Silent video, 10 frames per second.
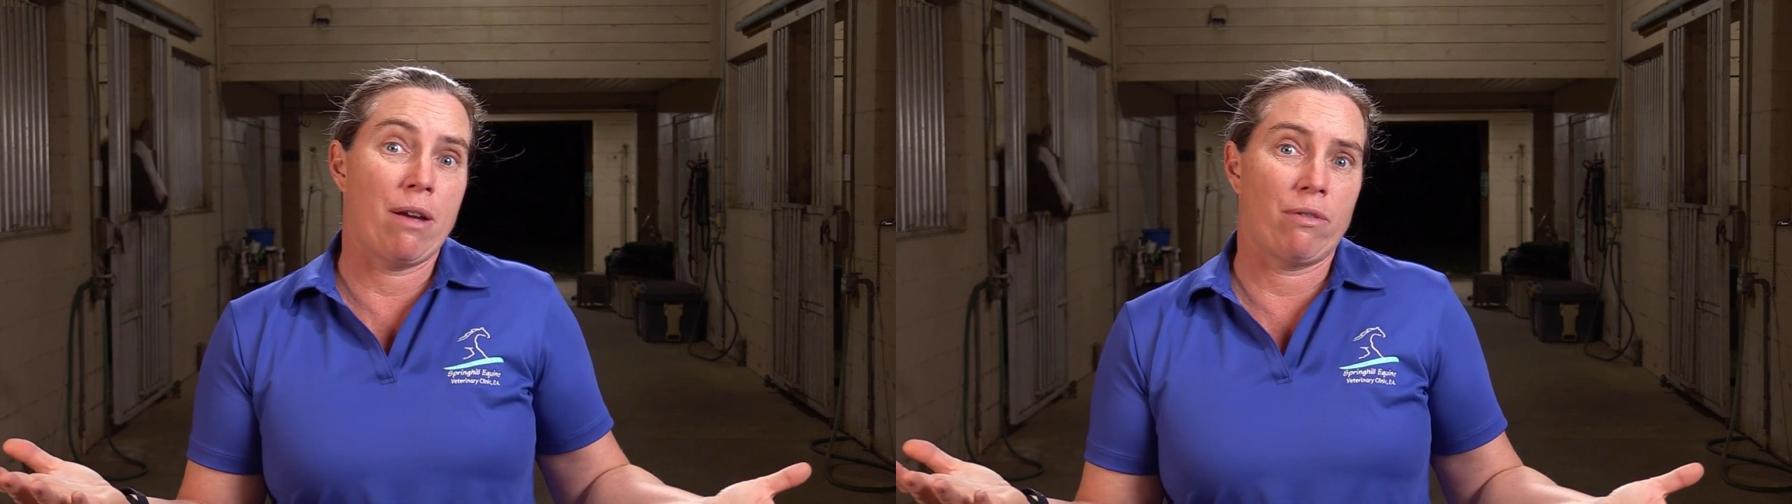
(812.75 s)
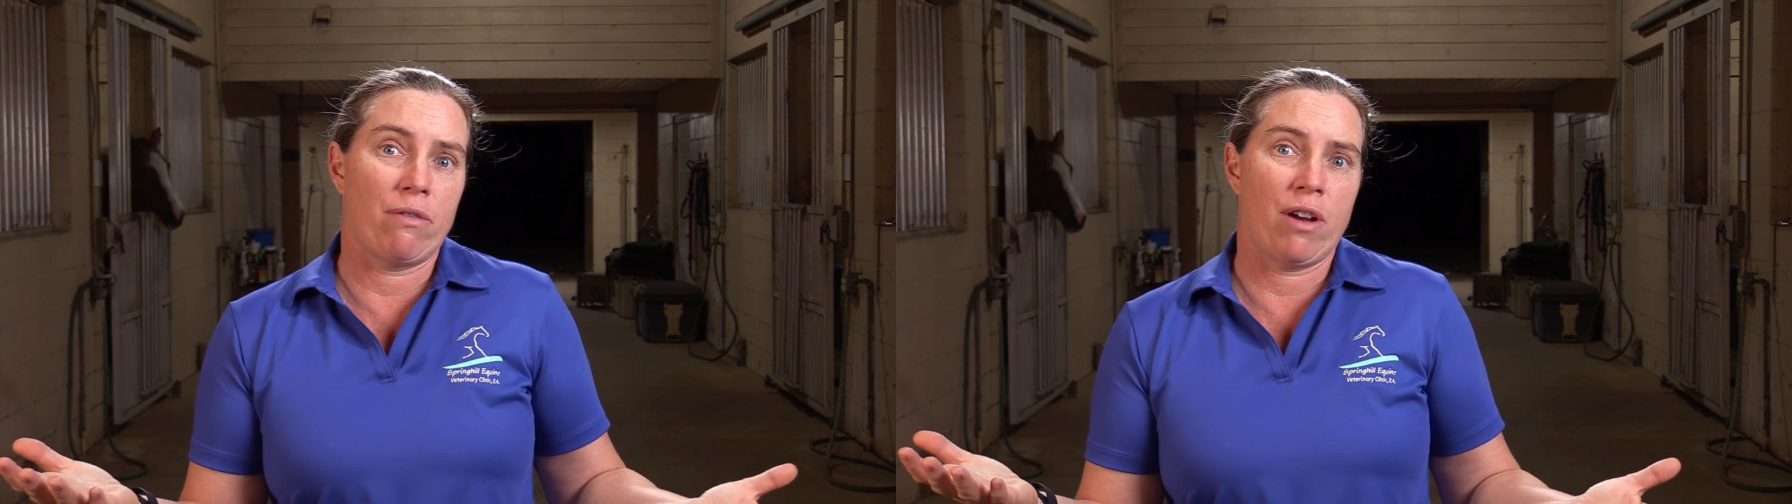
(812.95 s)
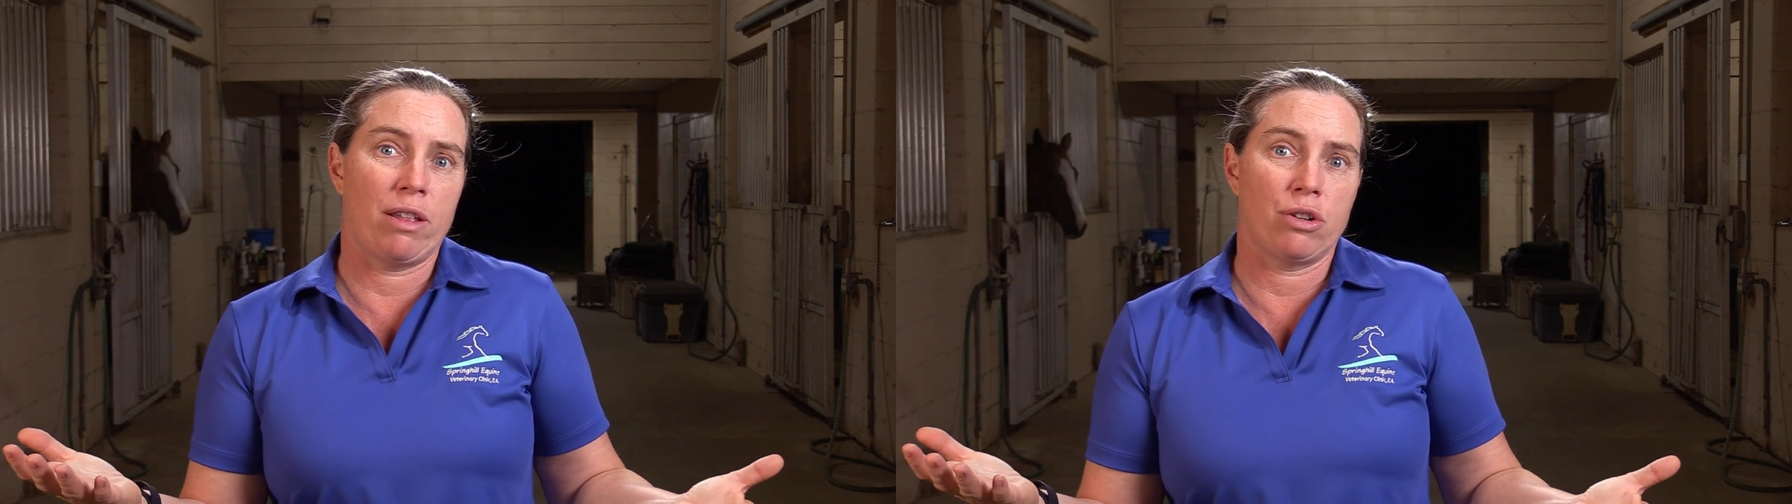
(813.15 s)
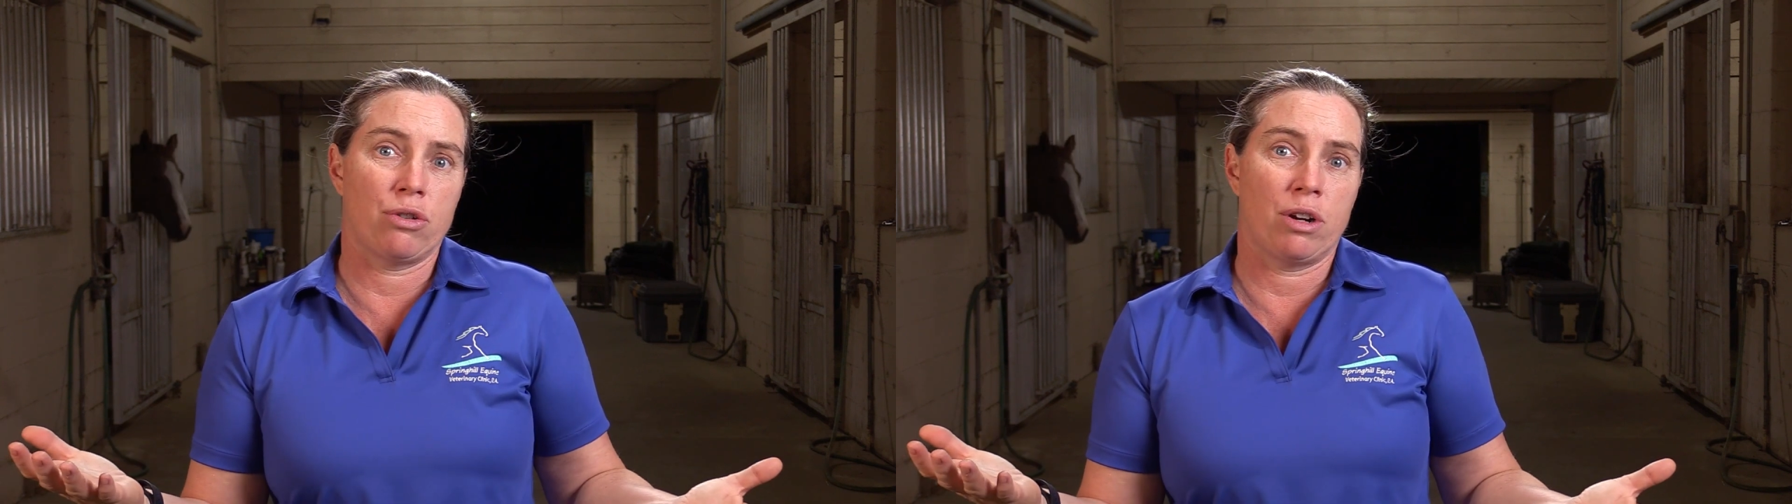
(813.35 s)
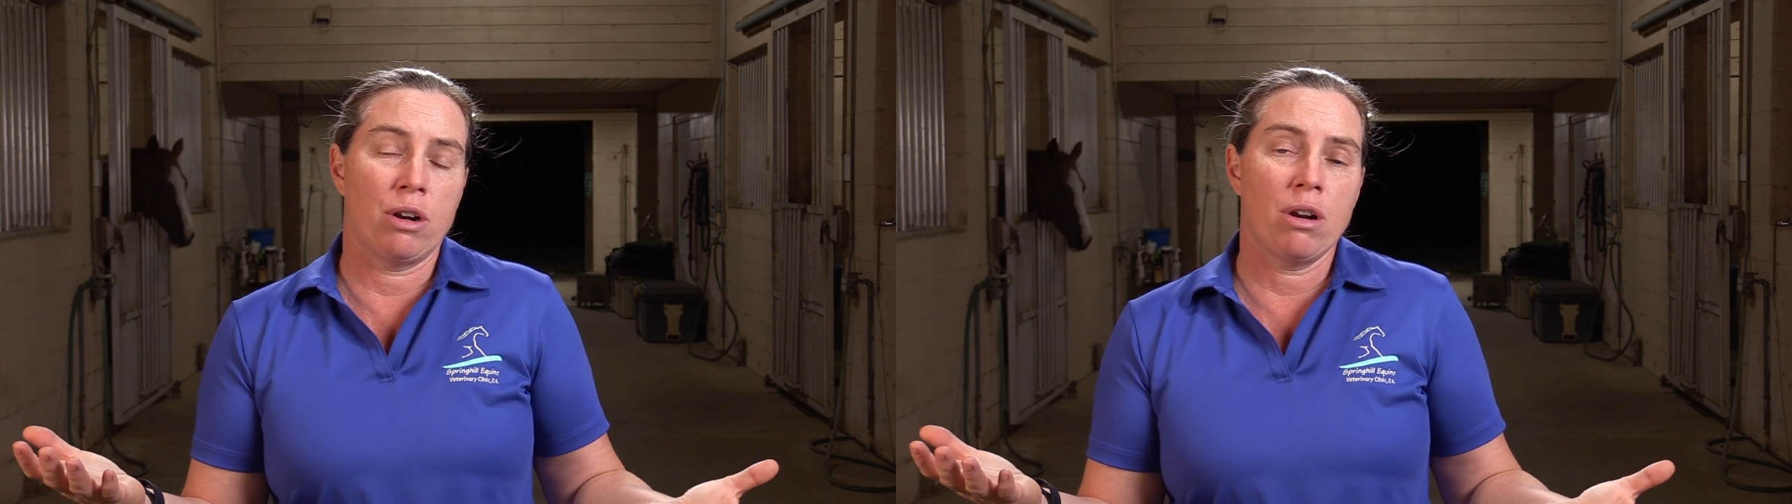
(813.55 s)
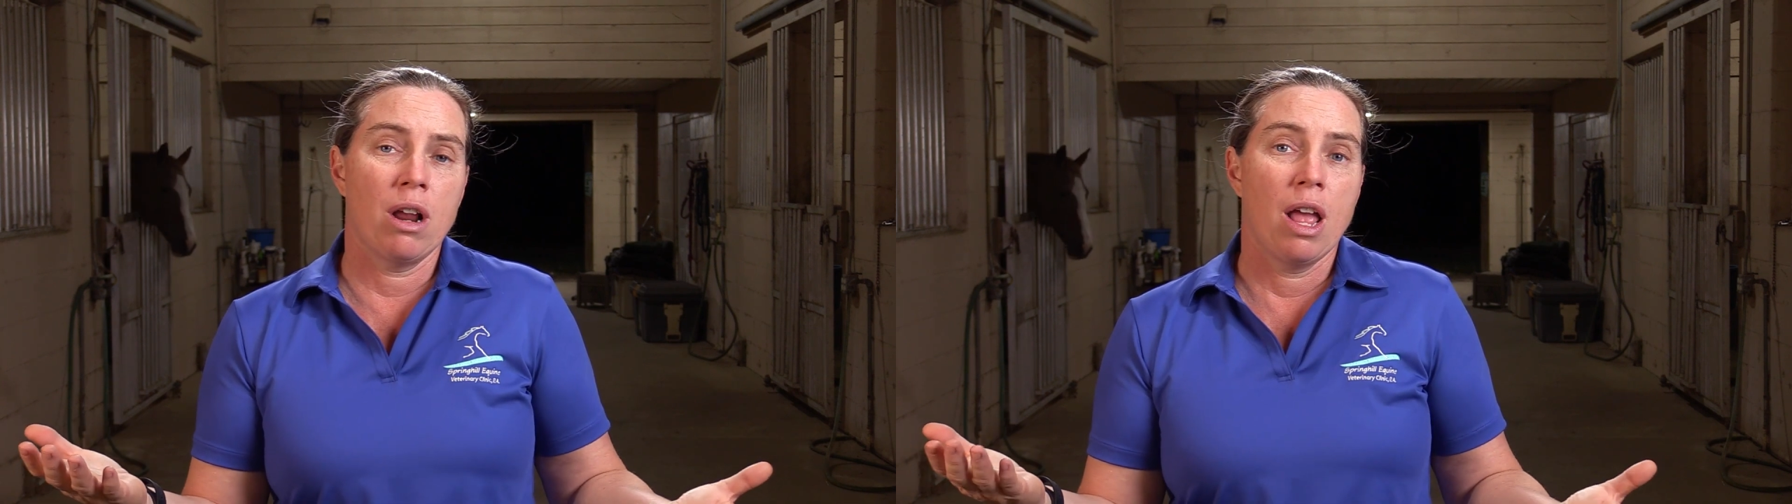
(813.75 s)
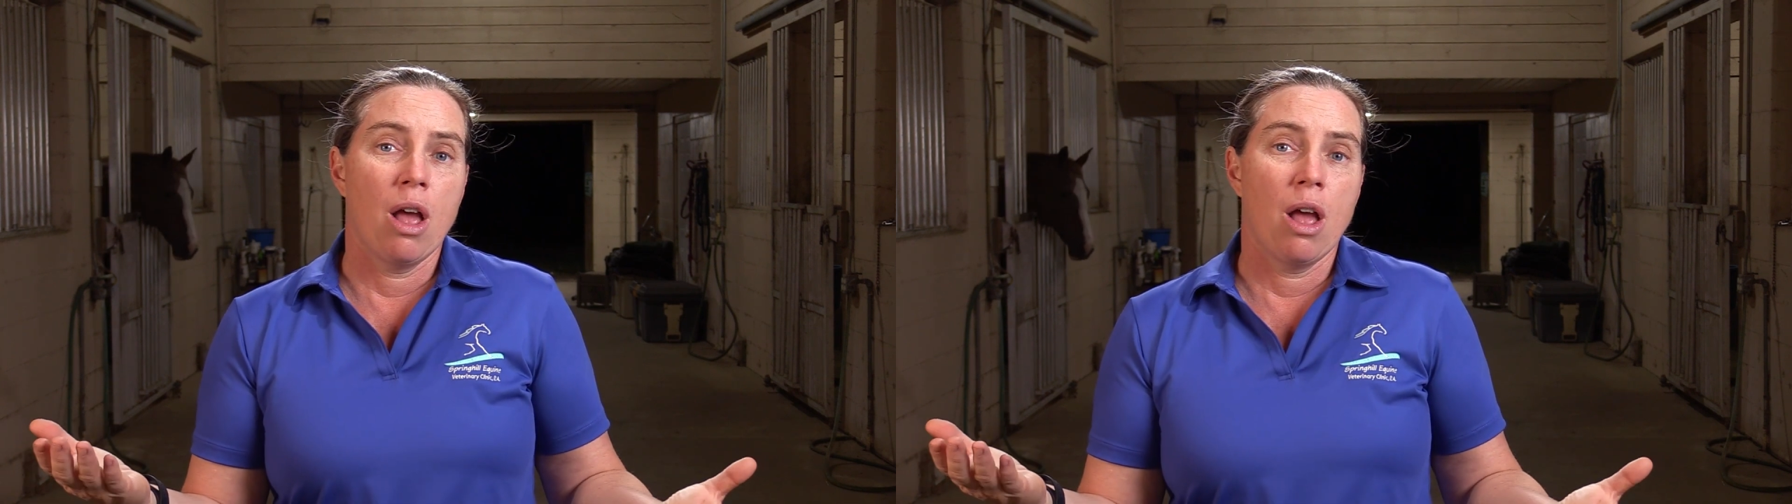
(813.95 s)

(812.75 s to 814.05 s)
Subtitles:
never find the trigger,